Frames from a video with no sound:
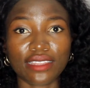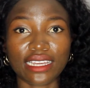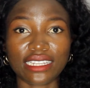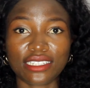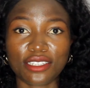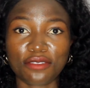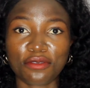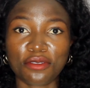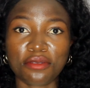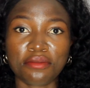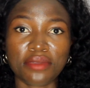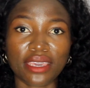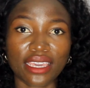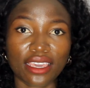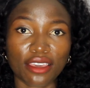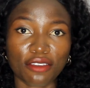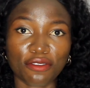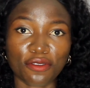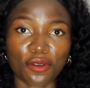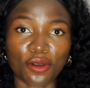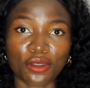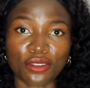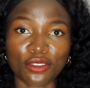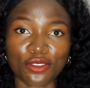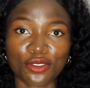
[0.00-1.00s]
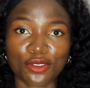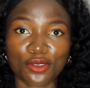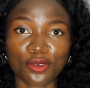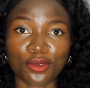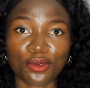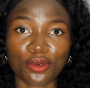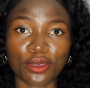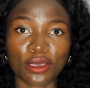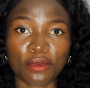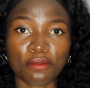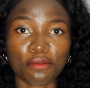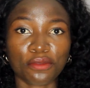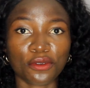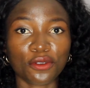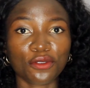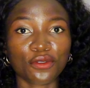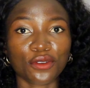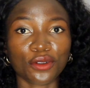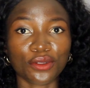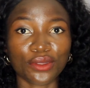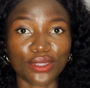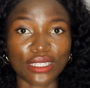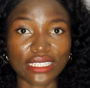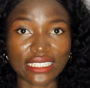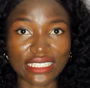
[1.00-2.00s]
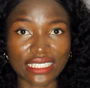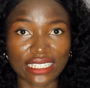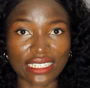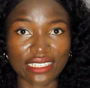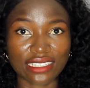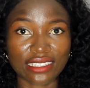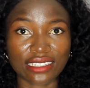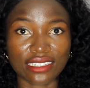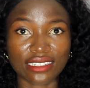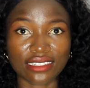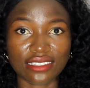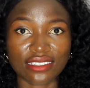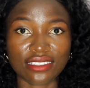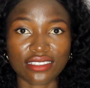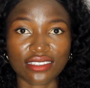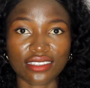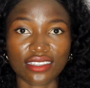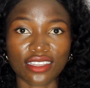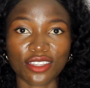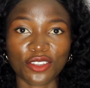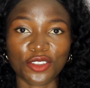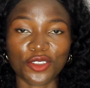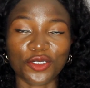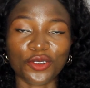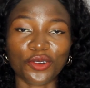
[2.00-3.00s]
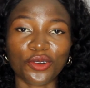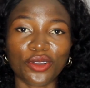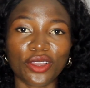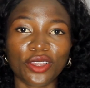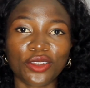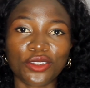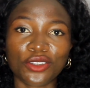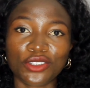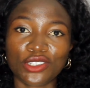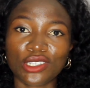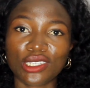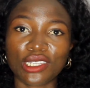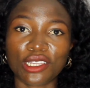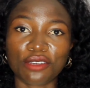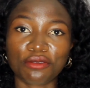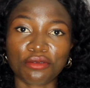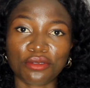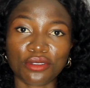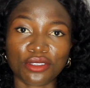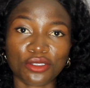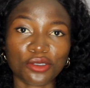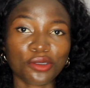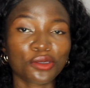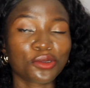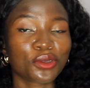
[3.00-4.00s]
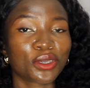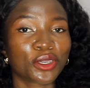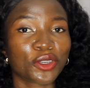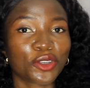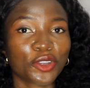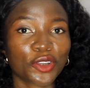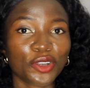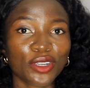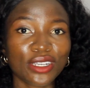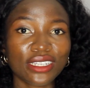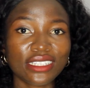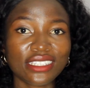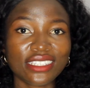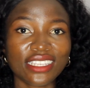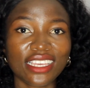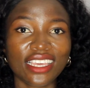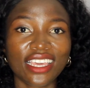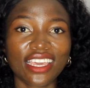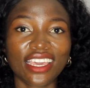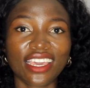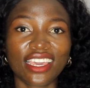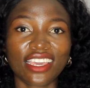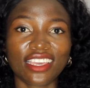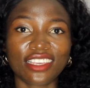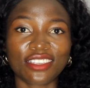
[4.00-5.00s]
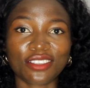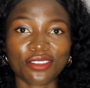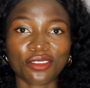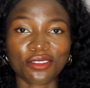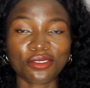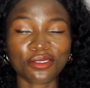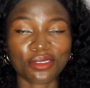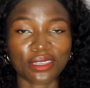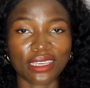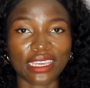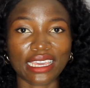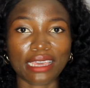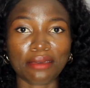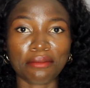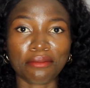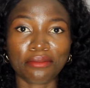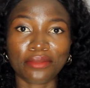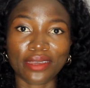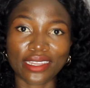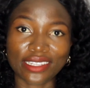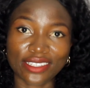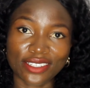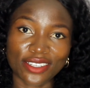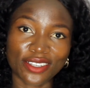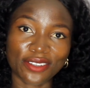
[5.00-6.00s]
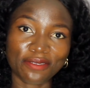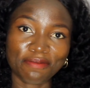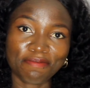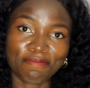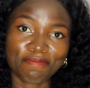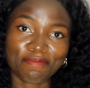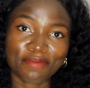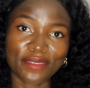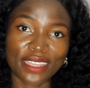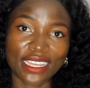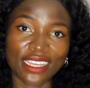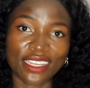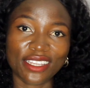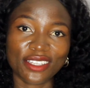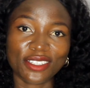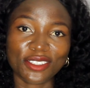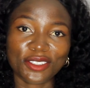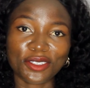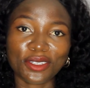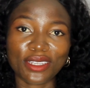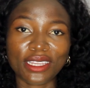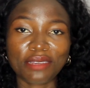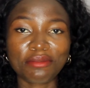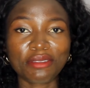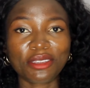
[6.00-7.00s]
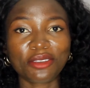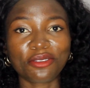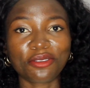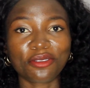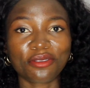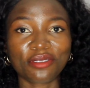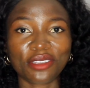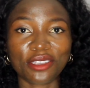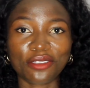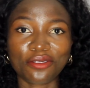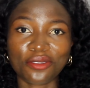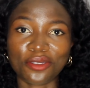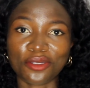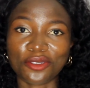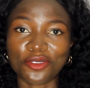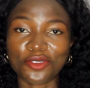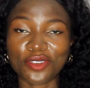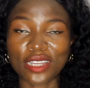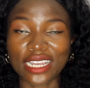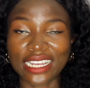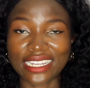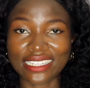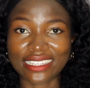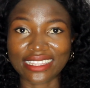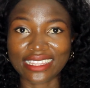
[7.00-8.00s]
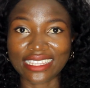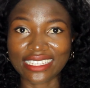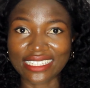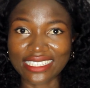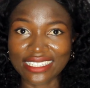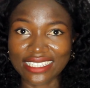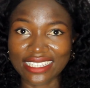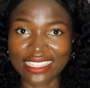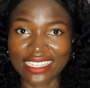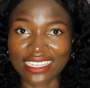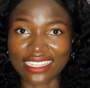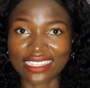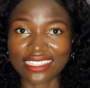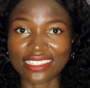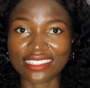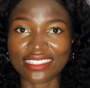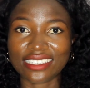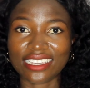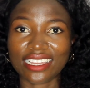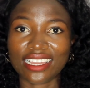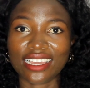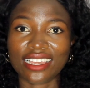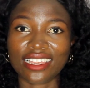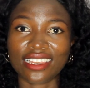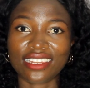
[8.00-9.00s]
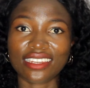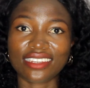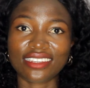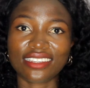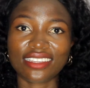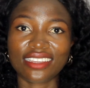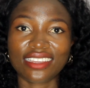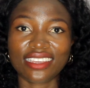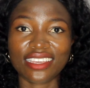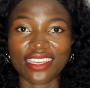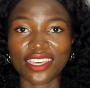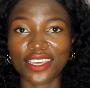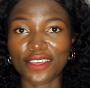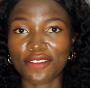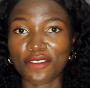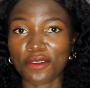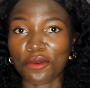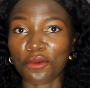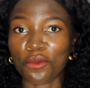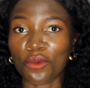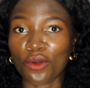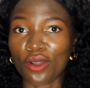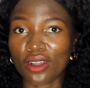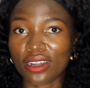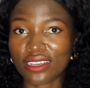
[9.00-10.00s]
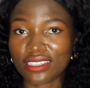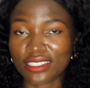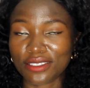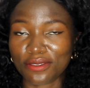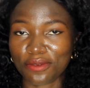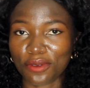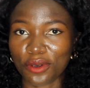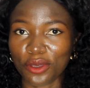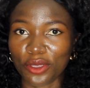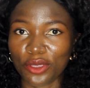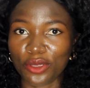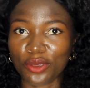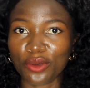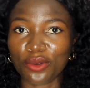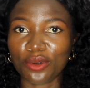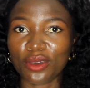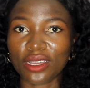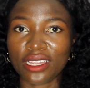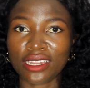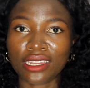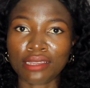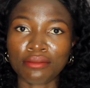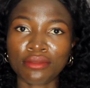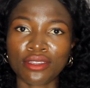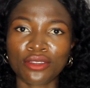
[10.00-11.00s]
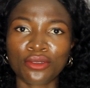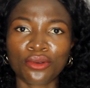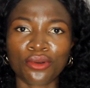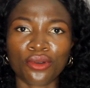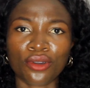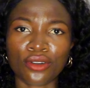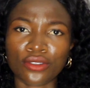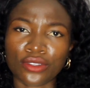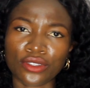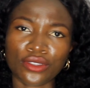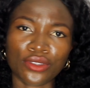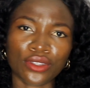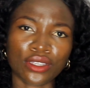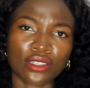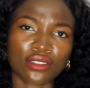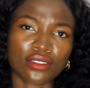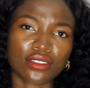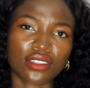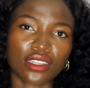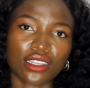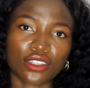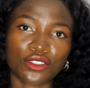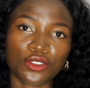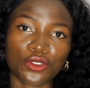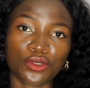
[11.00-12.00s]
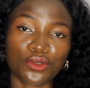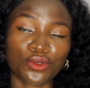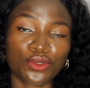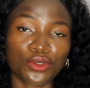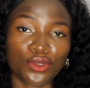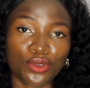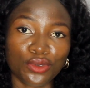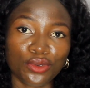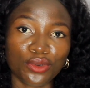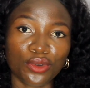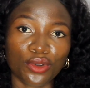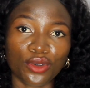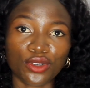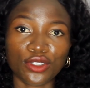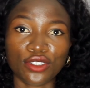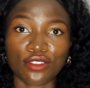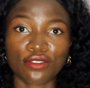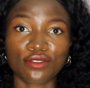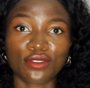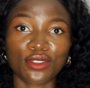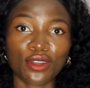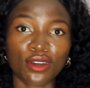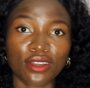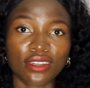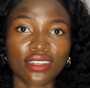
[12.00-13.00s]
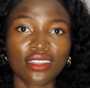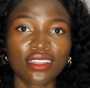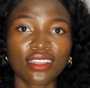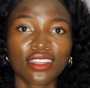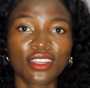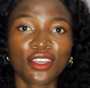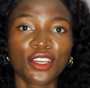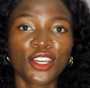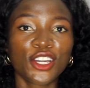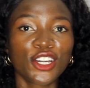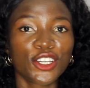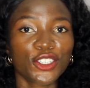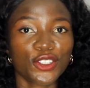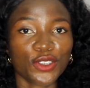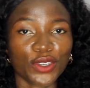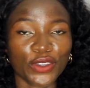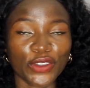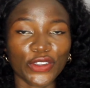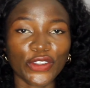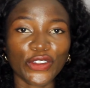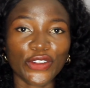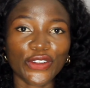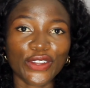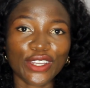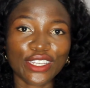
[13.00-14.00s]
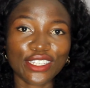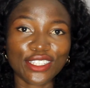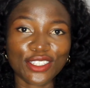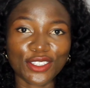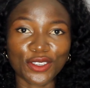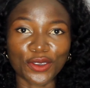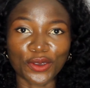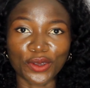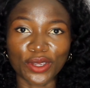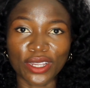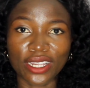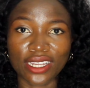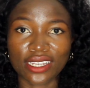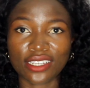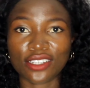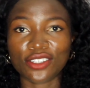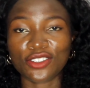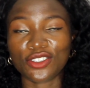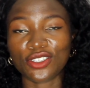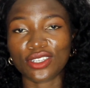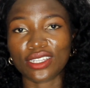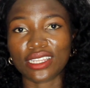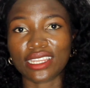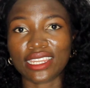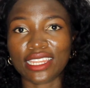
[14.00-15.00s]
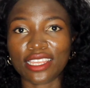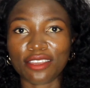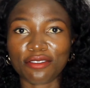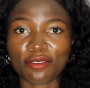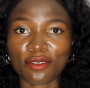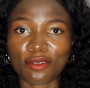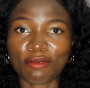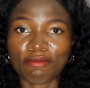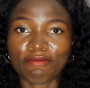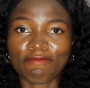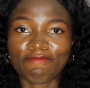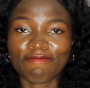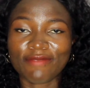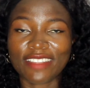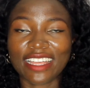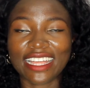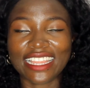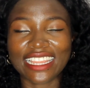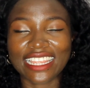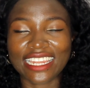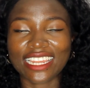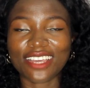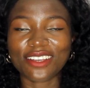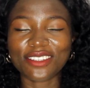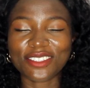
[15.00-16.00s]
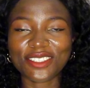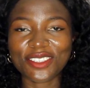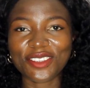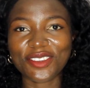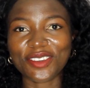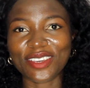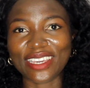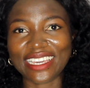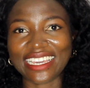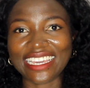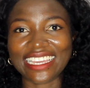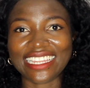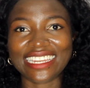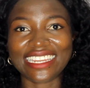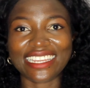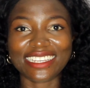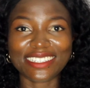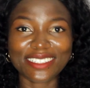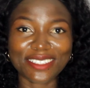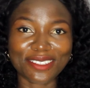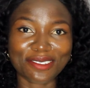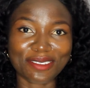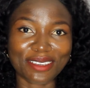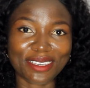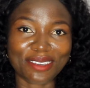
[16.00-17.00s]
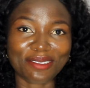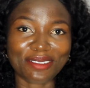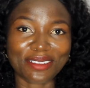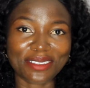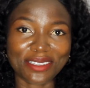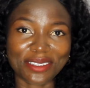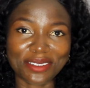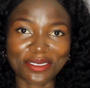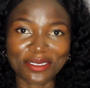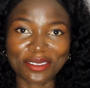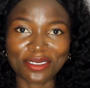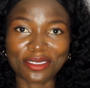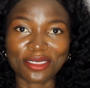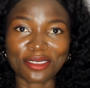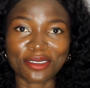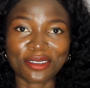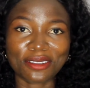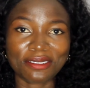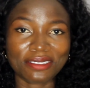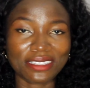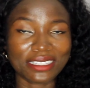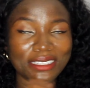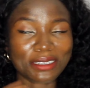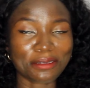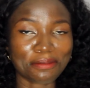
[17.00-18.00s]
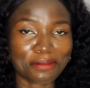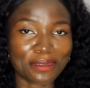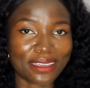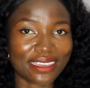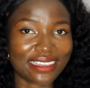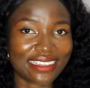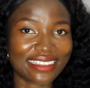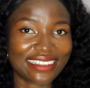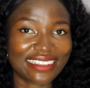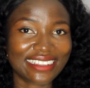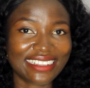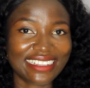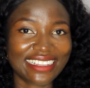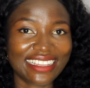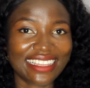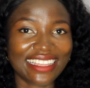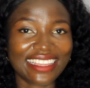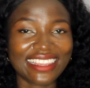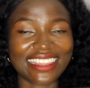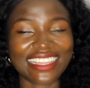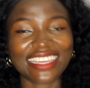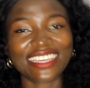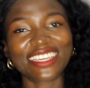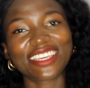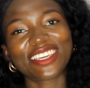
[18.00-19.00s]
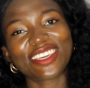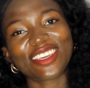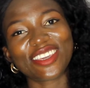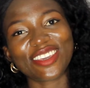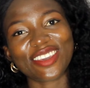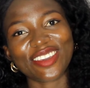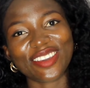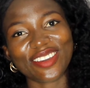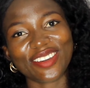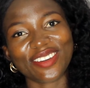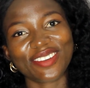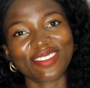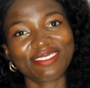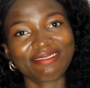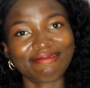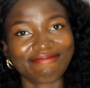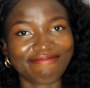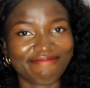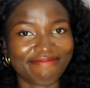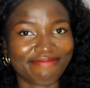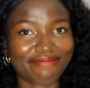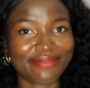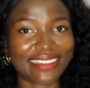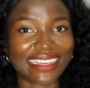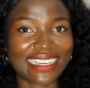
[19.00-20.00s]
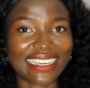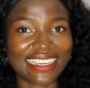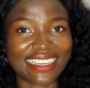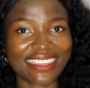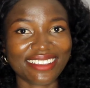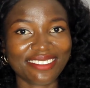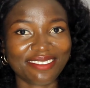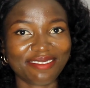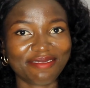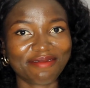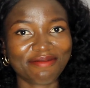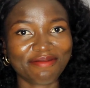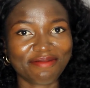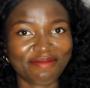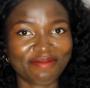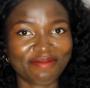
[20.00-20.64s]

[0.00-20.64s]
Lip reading: that if you make efforts to improve on these 6 things, then your energy level is going to increase, it's going to get better. So let me know if you've tried these things and if it works for you, and let me know other things that you do or you've done to increase your energy level. And I'll see you again next week with another topic. Thank you. Bye.